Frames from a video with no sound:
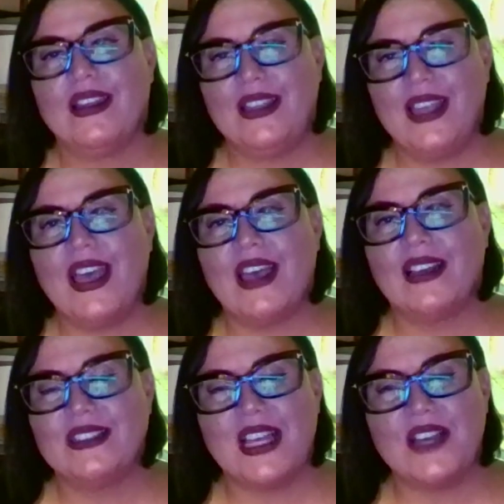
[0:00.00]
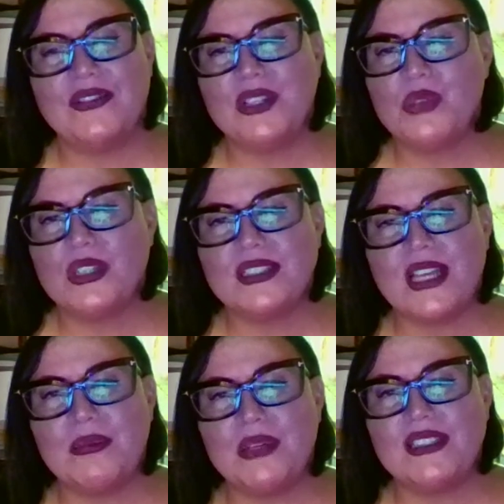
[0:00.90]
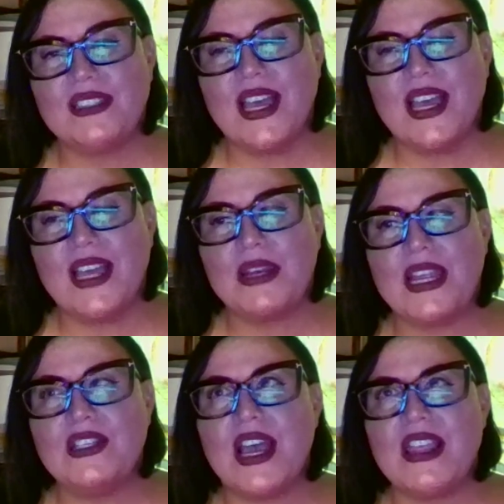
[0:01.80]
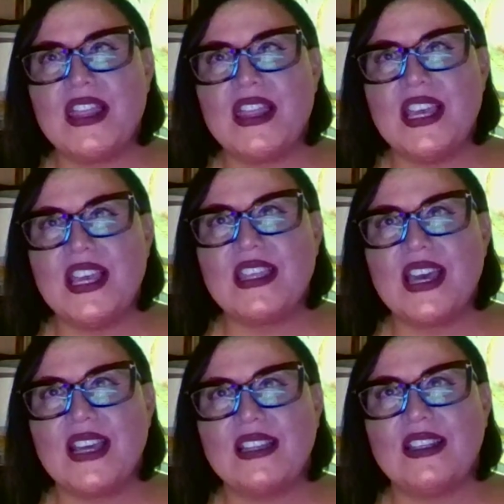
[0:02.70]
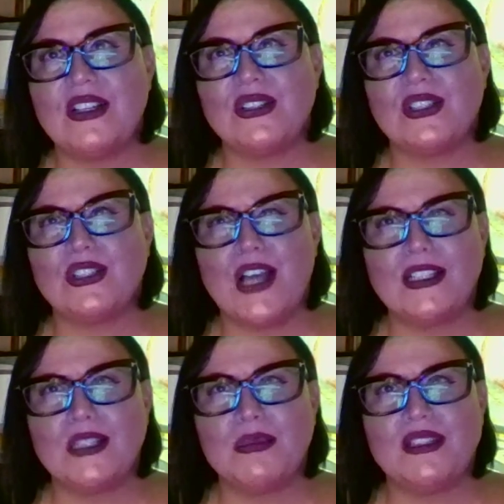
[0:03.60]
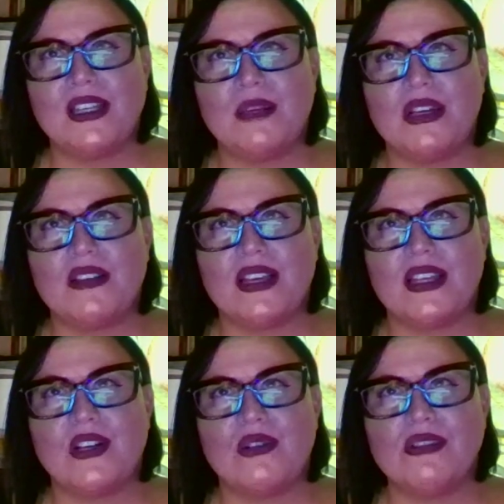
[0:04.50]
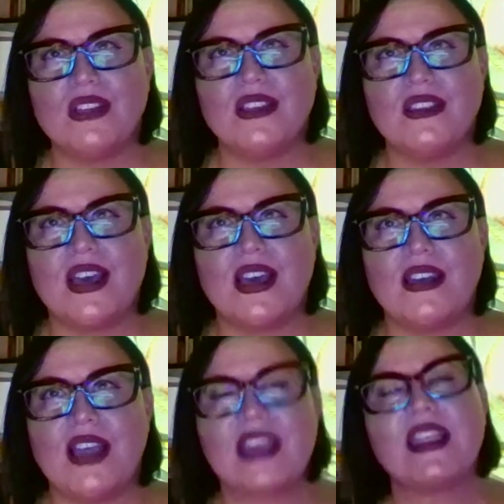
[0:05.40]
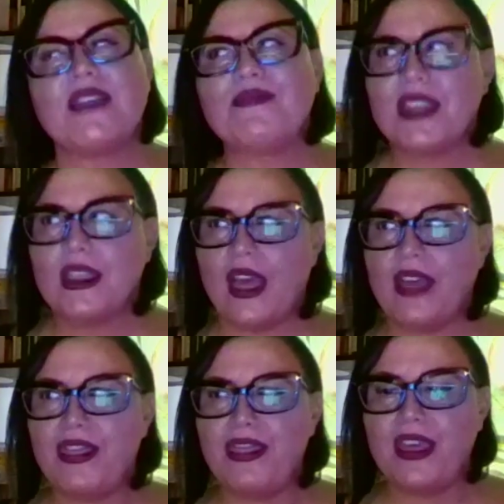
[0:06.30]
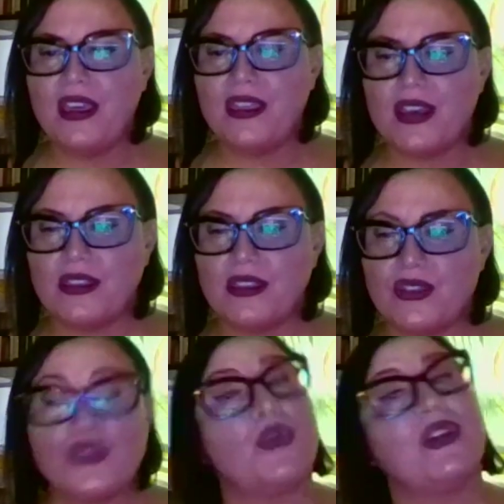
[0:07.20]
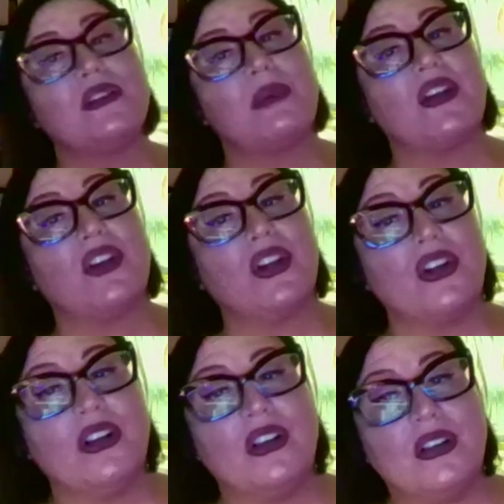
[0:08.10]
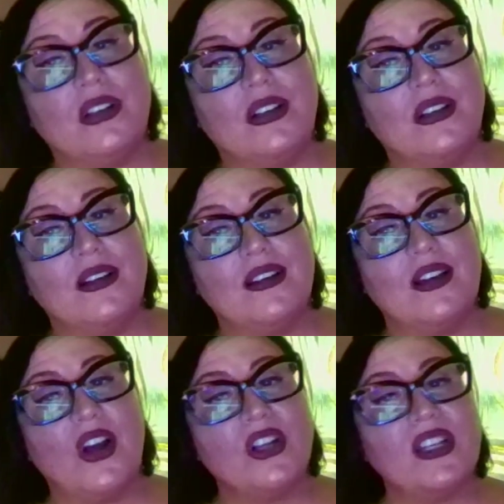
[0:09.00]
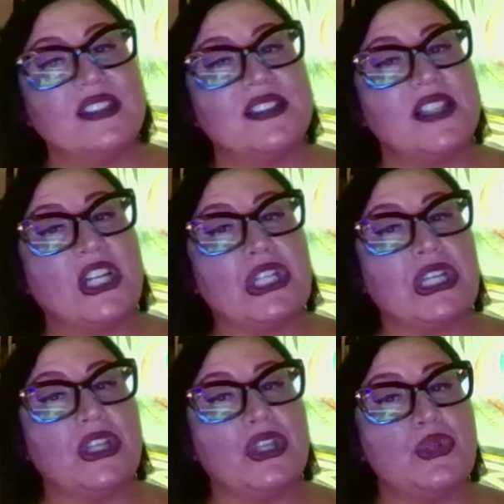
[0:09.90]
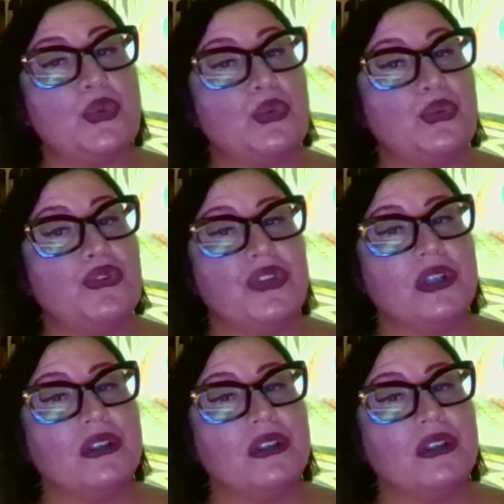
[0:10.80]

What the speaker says: Yeah, definitely walk side by side. But I think that there's a lot to be said about that. I don't think that I think that the stories about her aren't necessarily the truth.